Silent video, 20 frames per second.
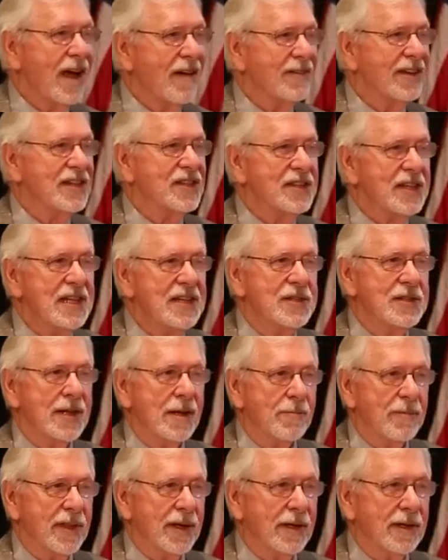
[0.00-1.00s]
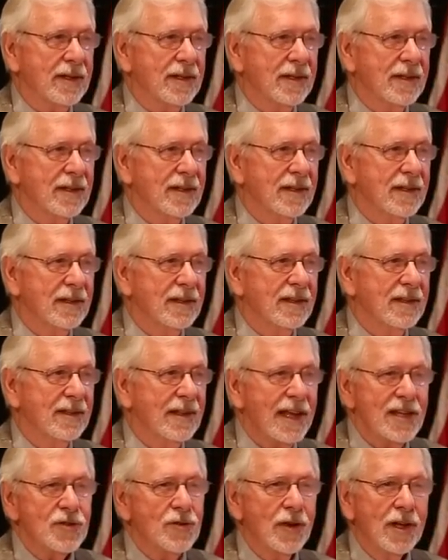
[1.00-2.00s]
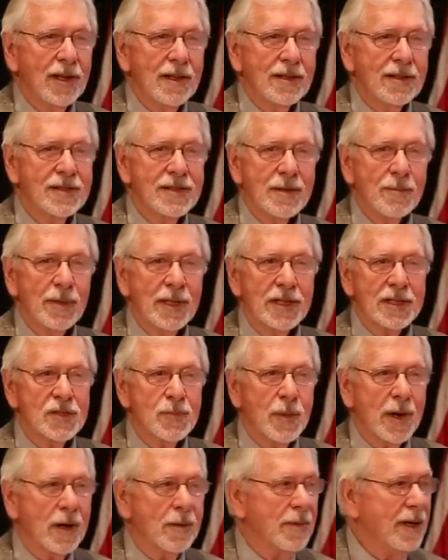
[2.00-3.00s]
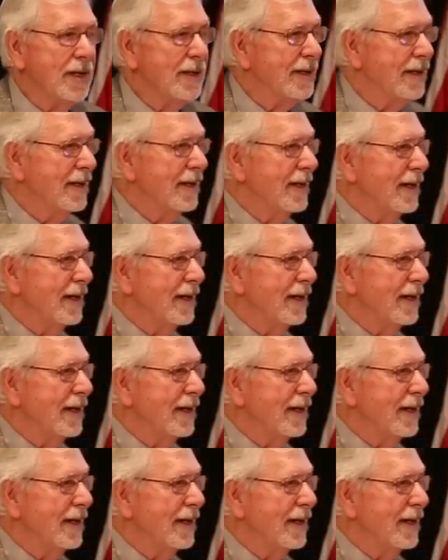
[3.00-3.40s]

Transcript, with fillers: having seen something? That's all, simple experiment.